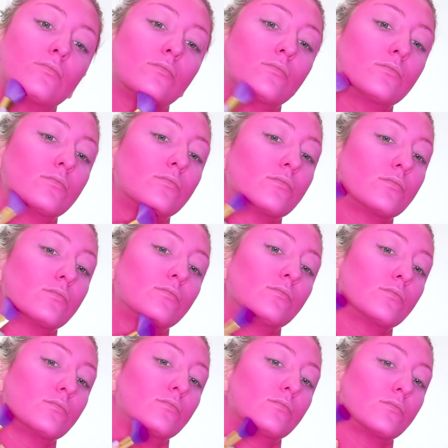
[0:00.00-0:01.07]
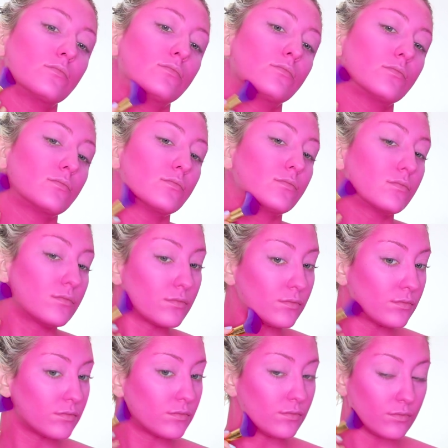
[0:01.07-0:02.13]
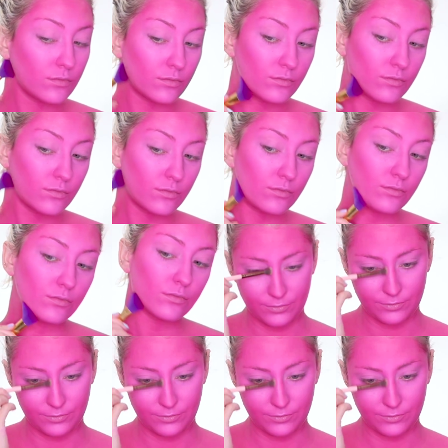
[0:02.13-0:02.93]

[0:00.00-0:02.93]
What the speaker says: (no one is talking)